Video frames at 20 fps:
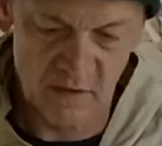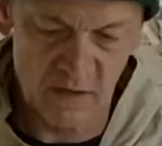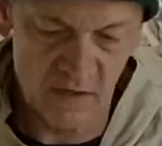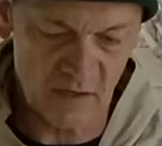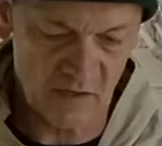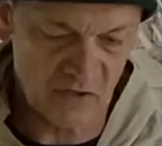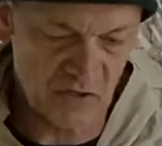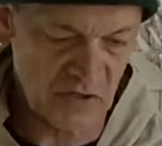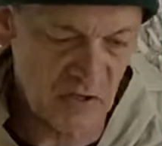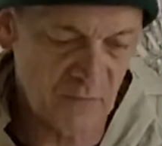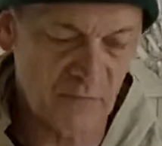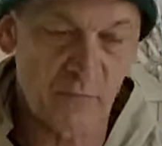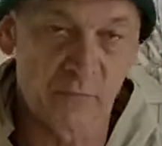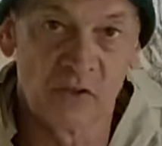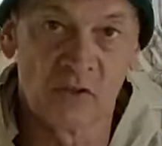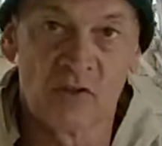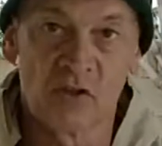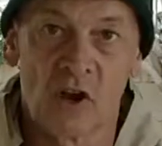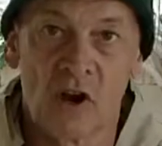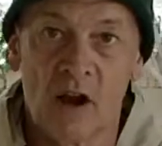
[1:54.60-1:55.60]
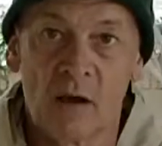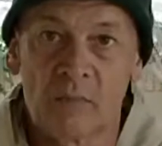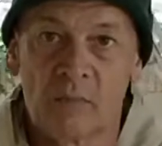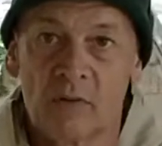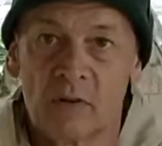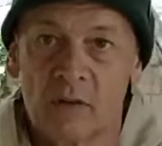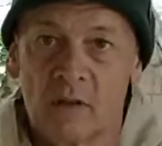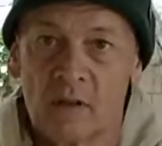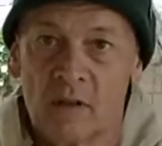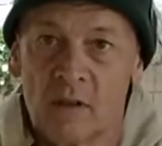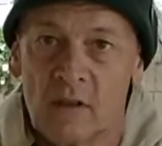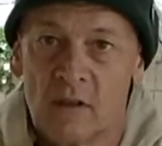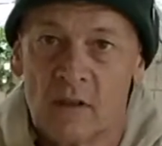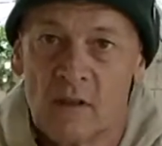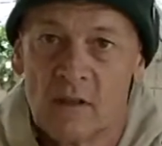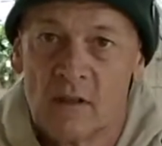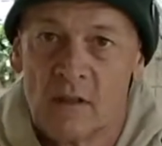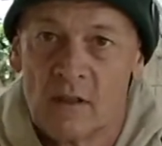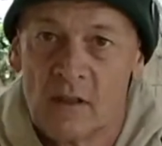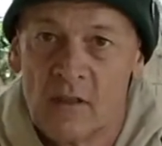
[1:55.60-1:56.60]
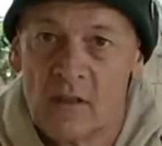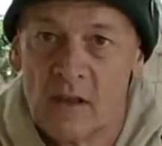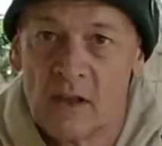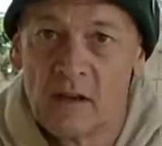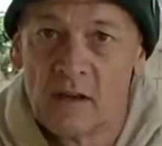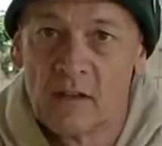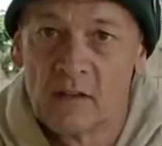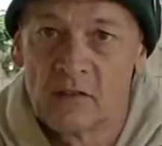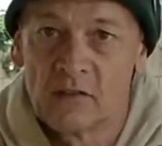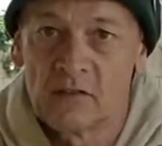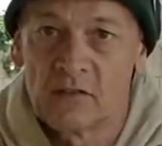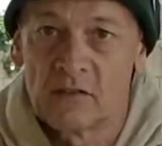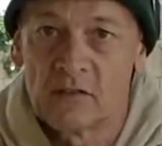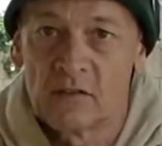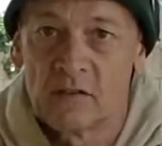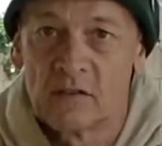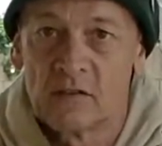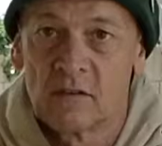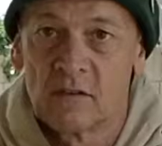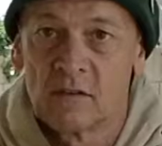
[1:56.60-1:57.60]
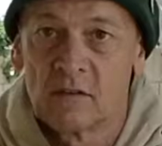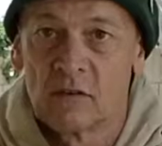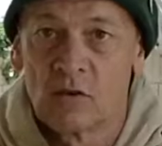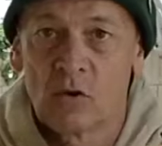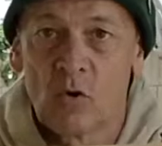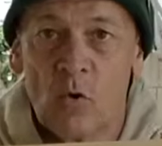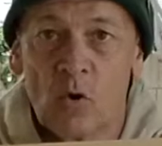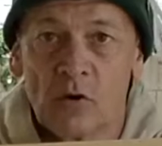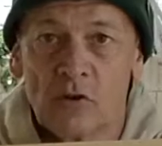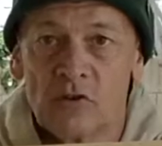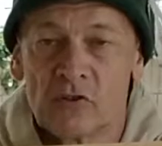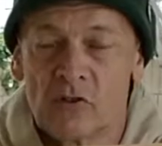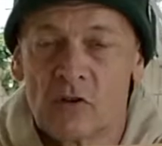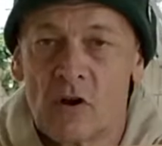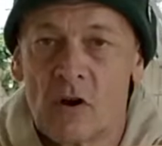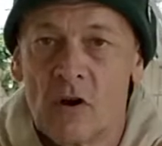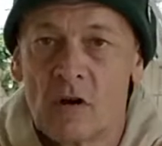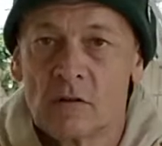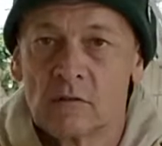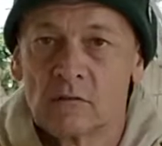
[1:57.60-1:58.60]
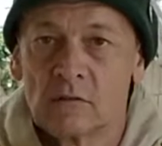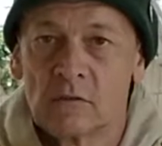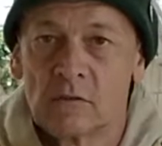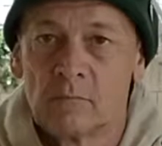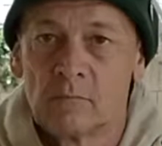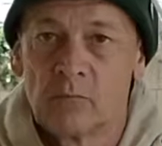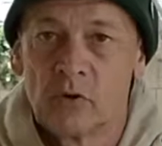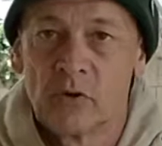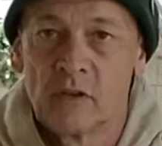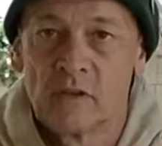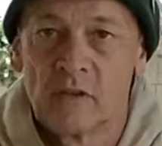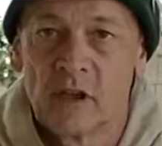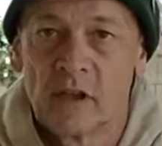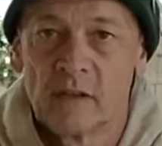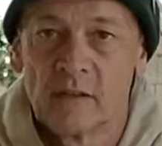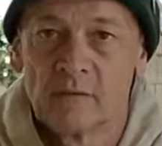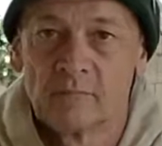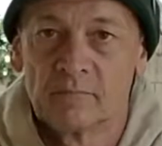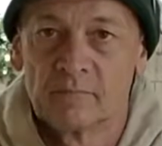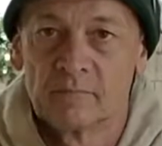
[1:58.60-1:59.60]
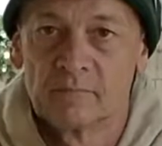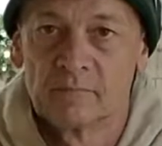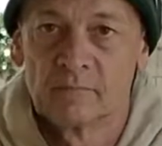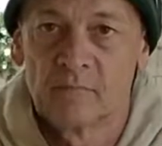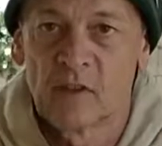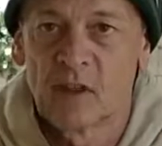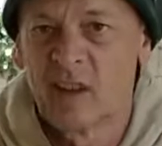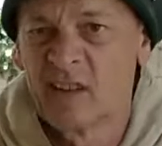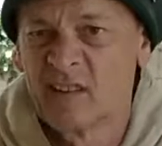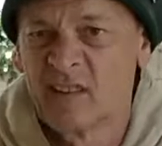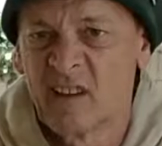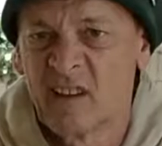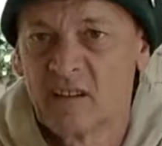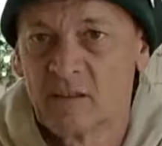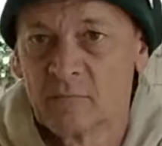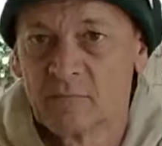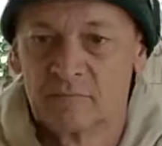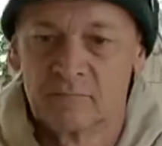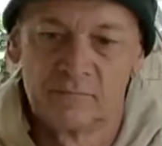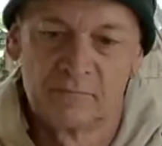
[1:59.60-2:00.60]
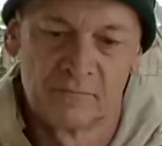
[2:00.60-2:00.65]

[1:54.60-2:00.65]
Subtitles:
kind of see from the top that the corners are all pretty tight, kind of tight.